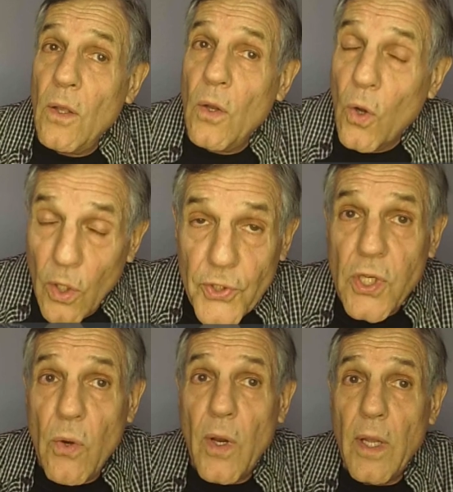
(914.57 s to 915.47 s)

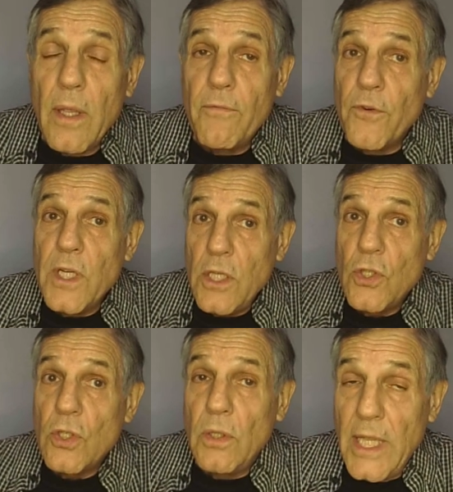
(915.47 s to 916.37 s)
Also, for
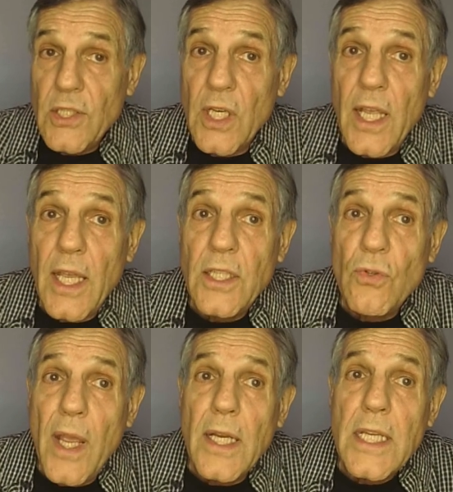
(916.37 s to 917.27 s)
each lesson, I
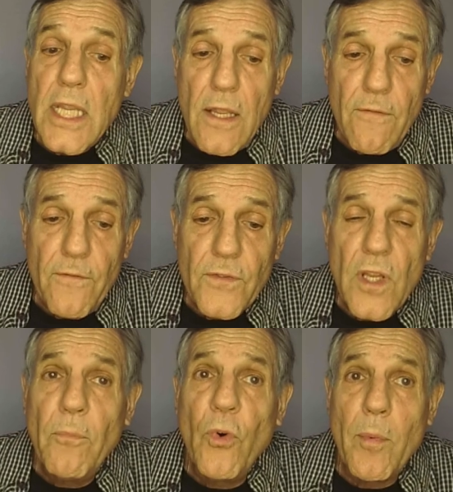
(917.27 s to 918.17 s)
try to give
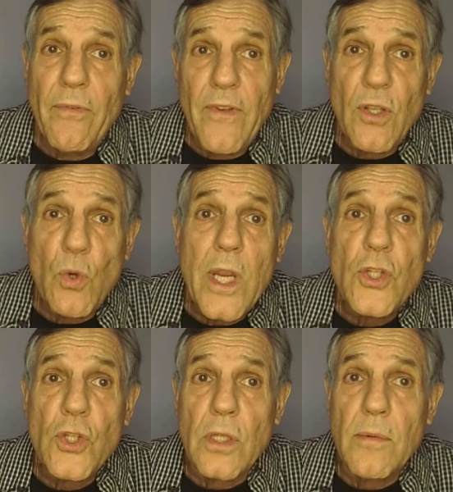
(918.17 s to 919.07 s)
some form of
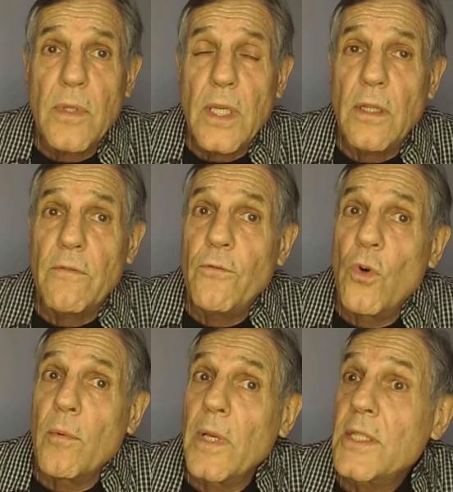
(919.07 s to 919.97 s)
evaluation in the
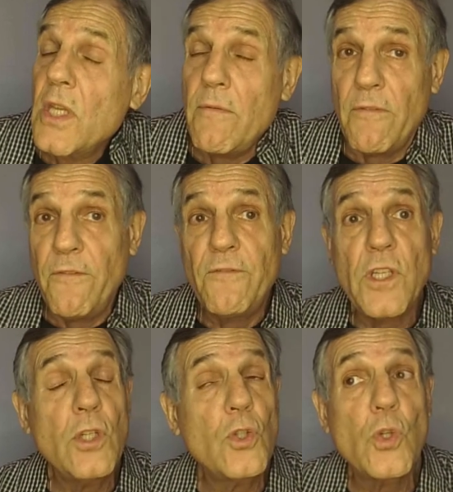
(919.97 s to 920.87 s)
form, let's say, of a
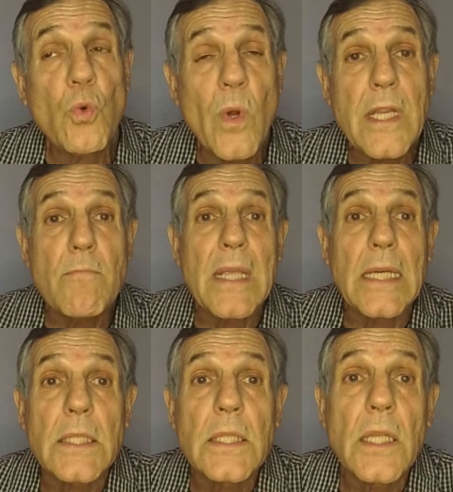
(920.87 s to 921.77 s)
15 to 20
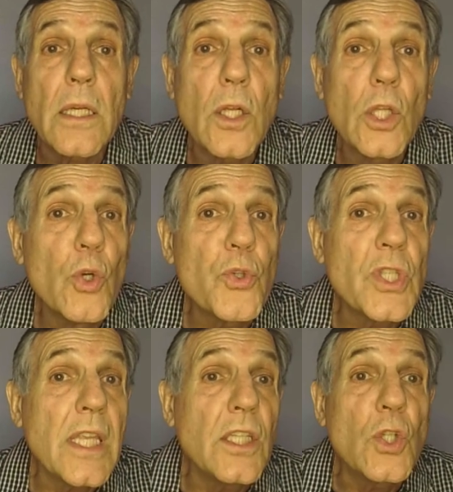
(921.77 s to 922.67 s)
minute
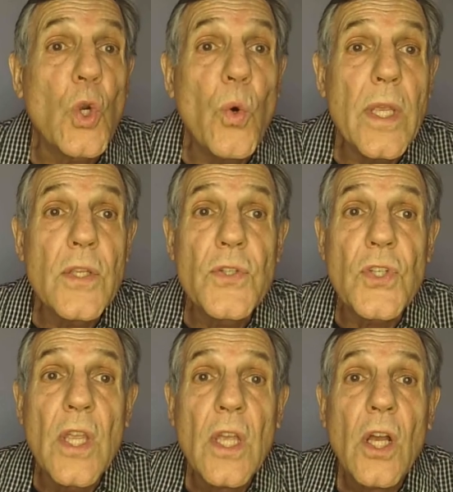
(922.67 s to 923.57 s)
closed-ended quiz
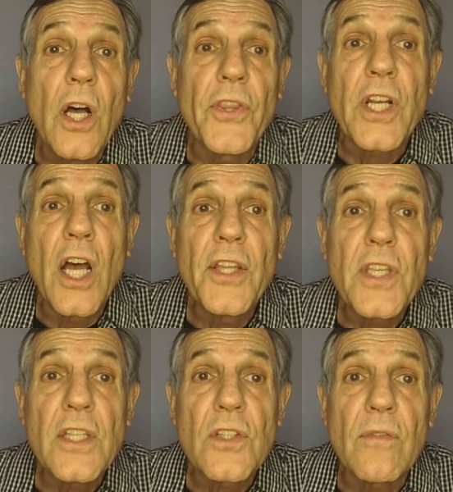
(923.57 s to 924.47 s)
on the
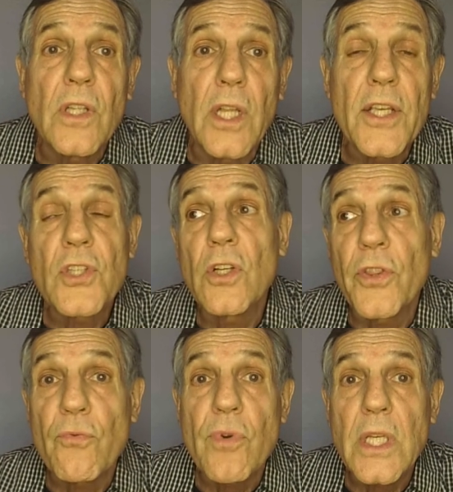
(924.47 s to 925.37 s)
contents of the lesson, on
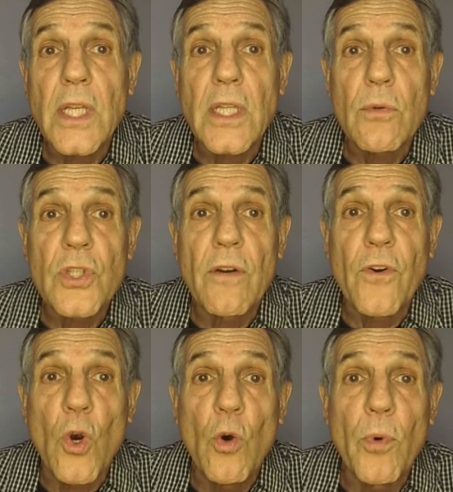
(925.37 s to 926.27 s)
the reading that was done
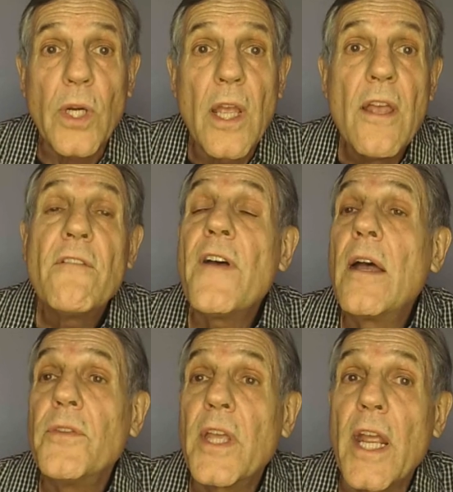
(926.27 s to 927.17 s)
for homework,
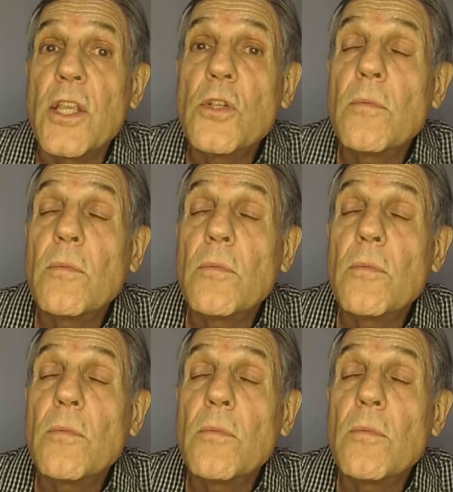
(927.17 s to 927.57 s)
that I